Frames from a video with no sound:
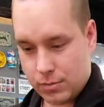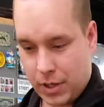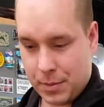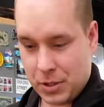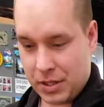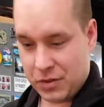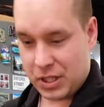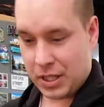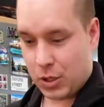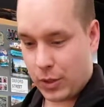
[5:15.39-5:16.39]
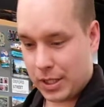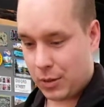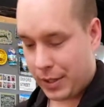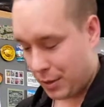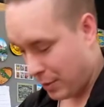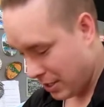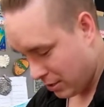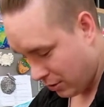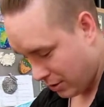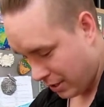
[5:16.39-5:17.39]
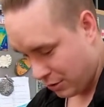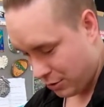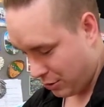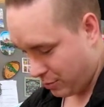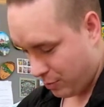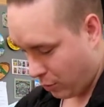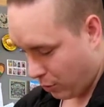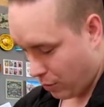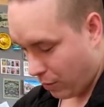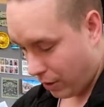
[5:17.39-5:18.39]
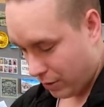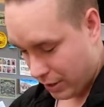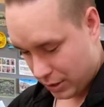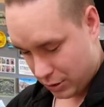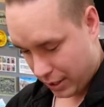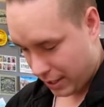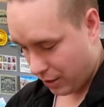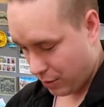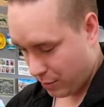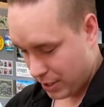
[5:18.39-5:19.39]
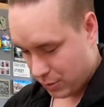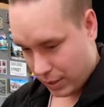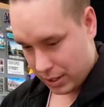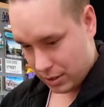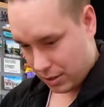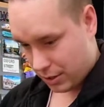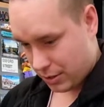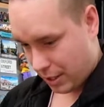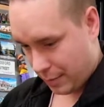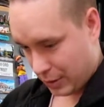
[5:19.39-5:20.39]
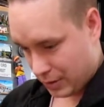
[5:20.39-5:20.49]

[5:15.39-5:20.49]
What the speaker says: Aim to evenly and quickly wet your beans. So essentially just pour the water in and try to get all the beans wet and start your timer.